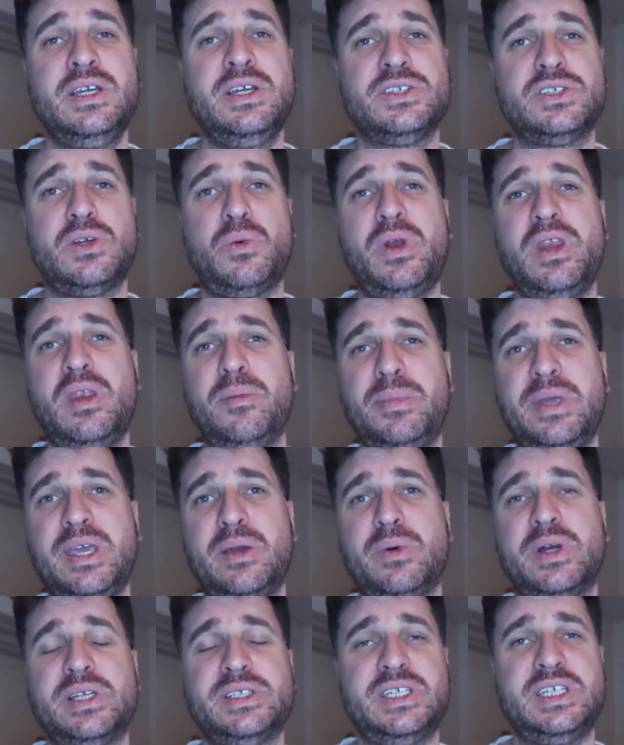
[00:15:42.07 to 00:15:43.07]
So one of the big
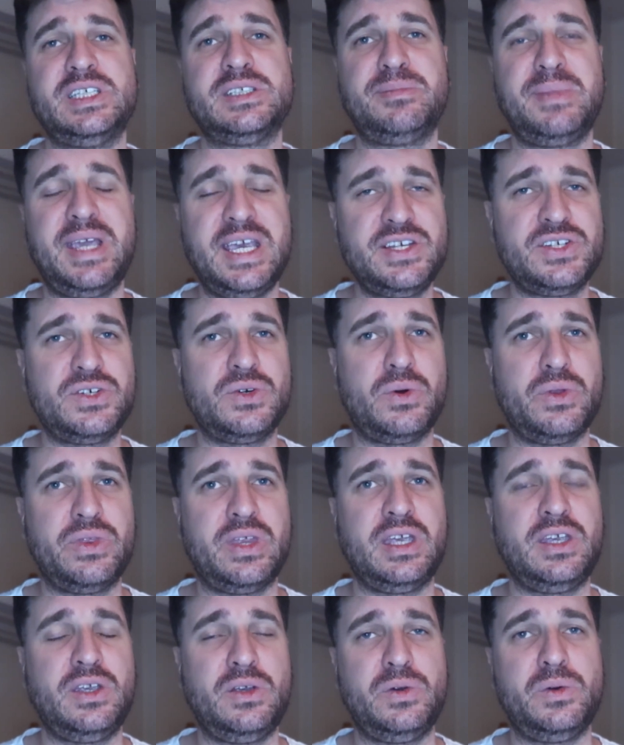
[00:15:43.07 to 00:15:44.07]
ones is make sure
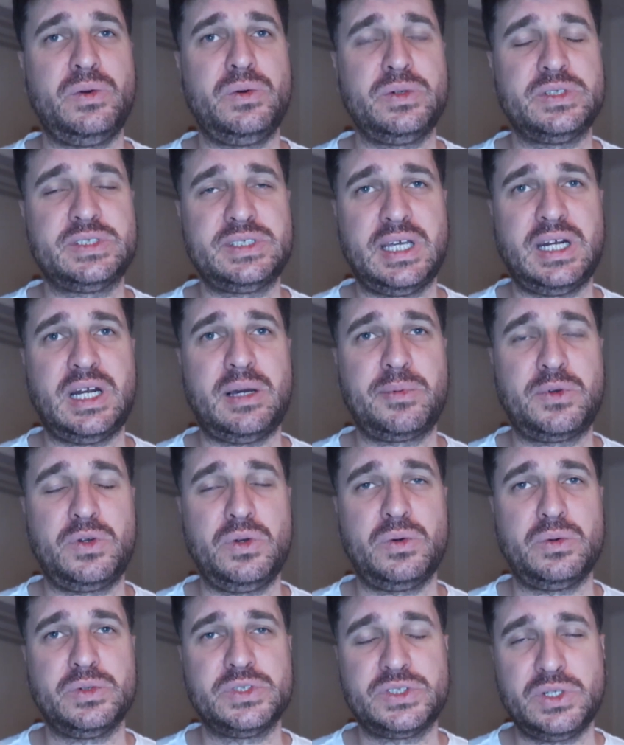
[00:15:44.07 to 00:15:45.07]
that you set up
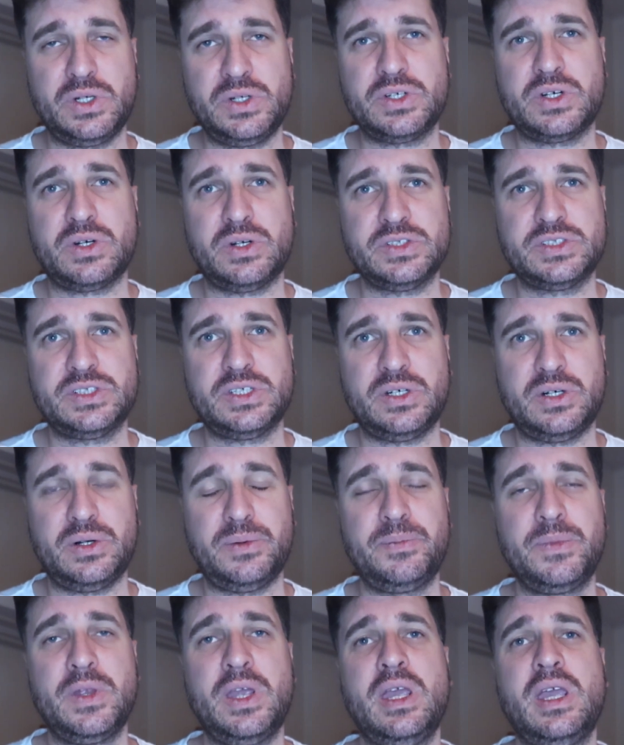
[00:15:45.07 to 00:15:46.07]
Google Search
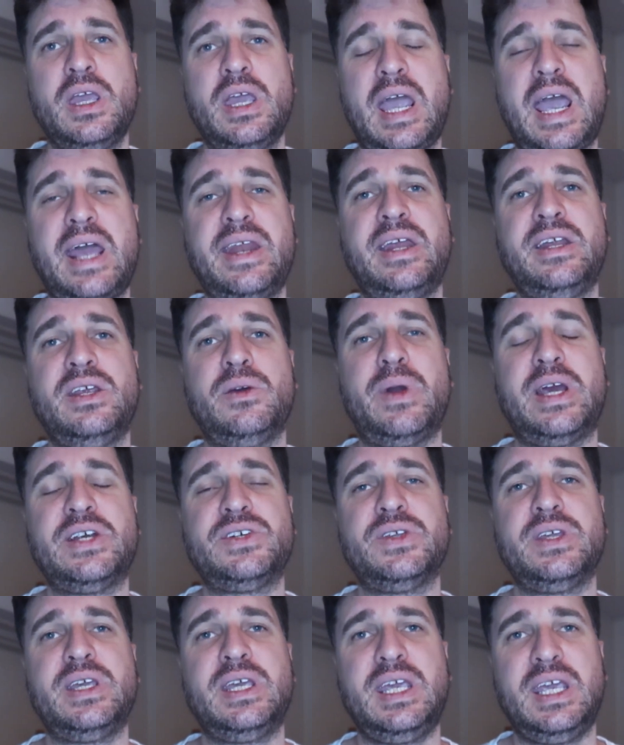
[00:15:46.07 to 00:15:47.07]
Console and that you
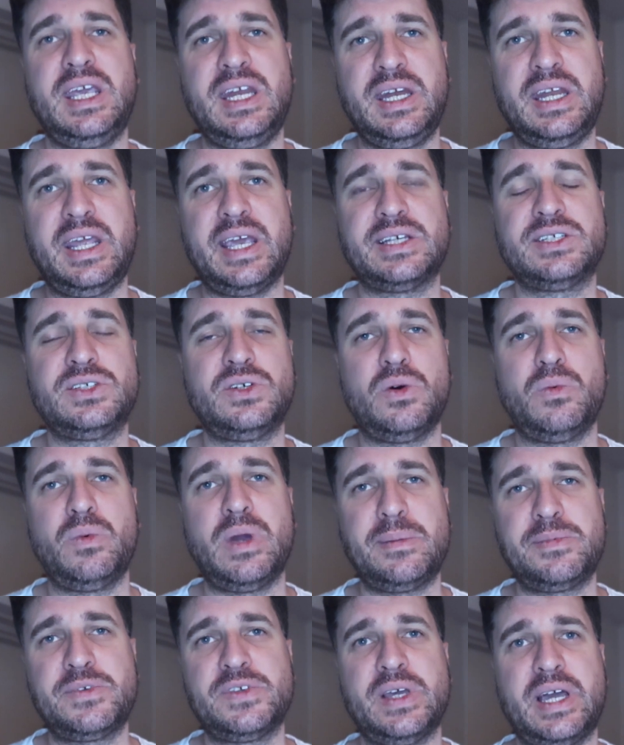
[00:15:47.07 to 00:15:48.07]
actually index your
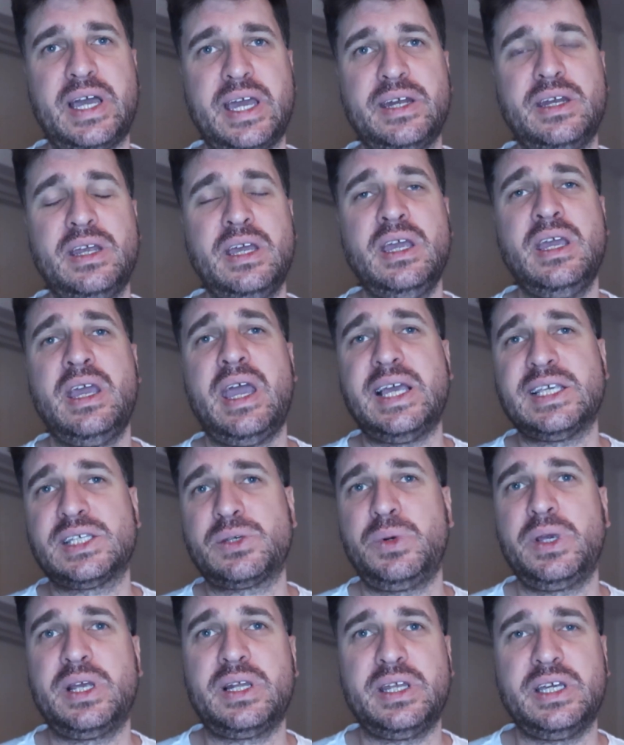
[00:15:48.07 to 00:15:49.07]
website as
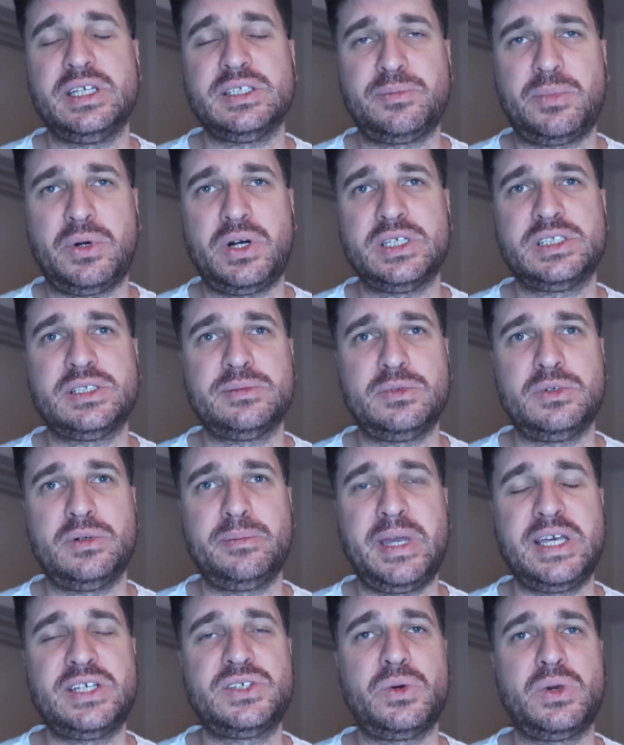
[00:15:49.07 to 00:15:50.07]
quickly as possible.
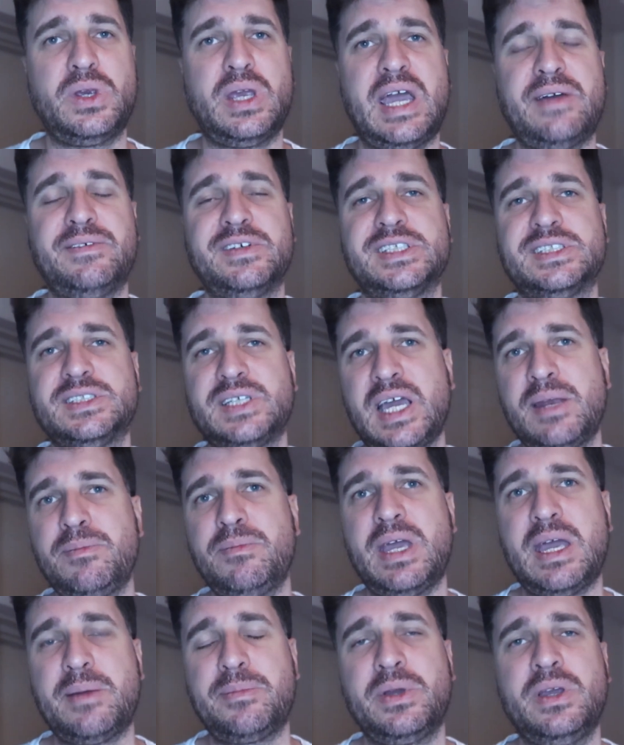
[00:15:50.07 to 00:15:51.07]
Make sure you have a
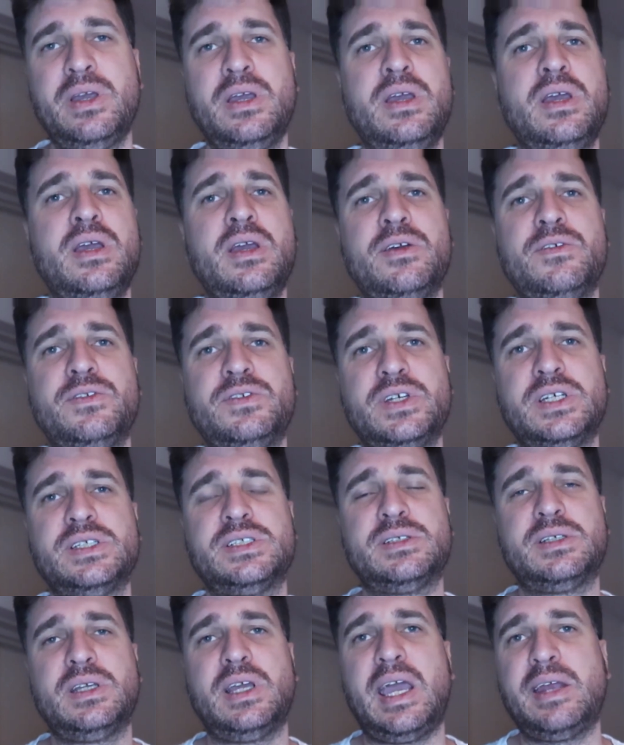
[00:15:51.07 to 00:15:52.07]
sitemap,
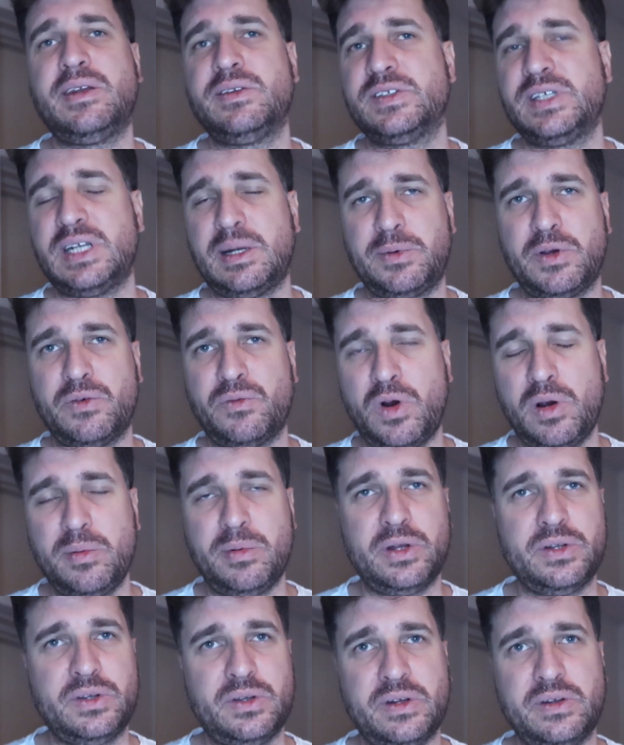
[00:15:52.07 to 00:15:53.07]
and set up your
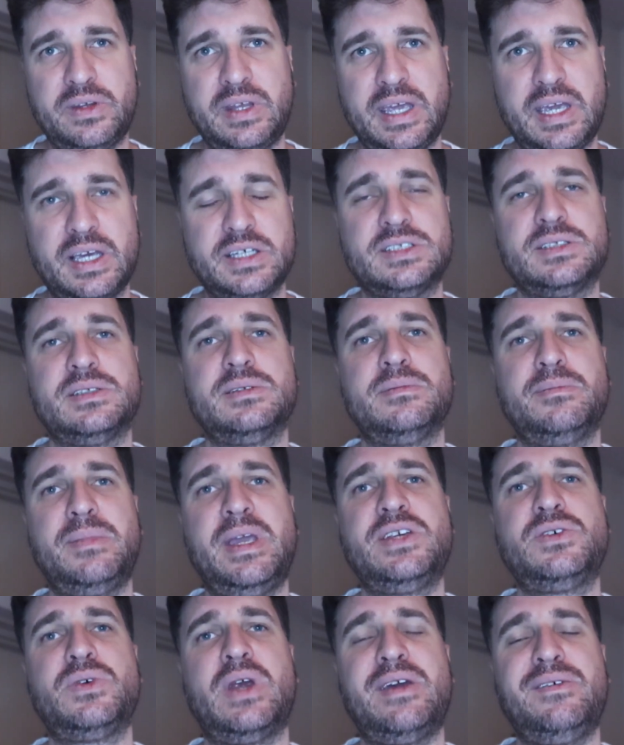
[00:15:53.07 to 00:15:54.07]
robot.txt,
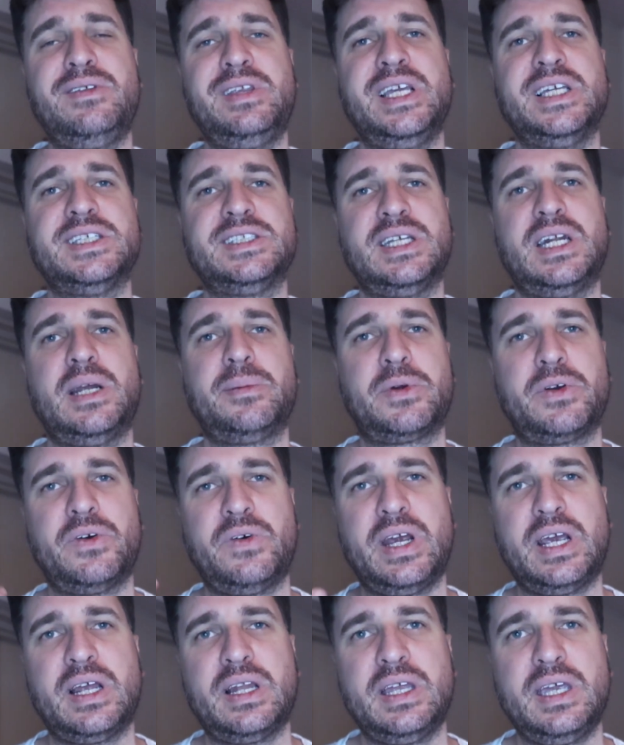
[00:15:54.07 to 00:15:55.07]
make sure everything's set up
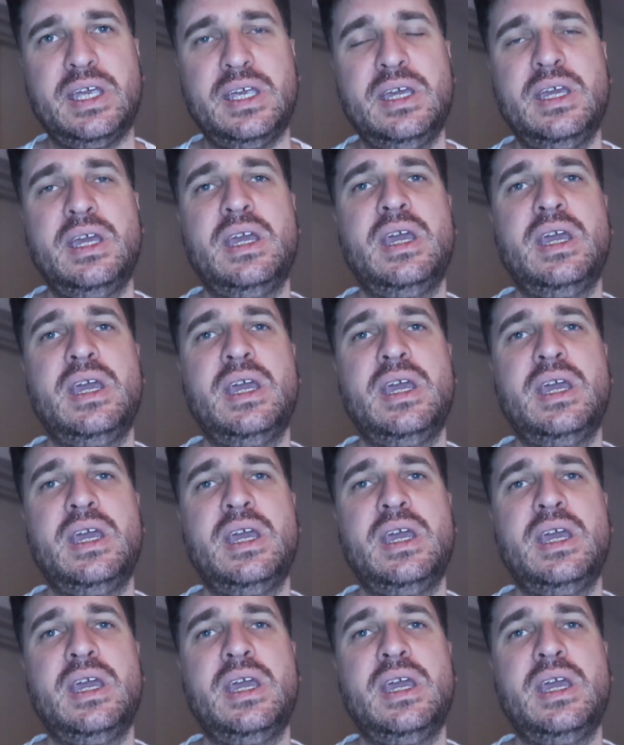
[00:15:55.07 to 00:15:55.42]
correctly,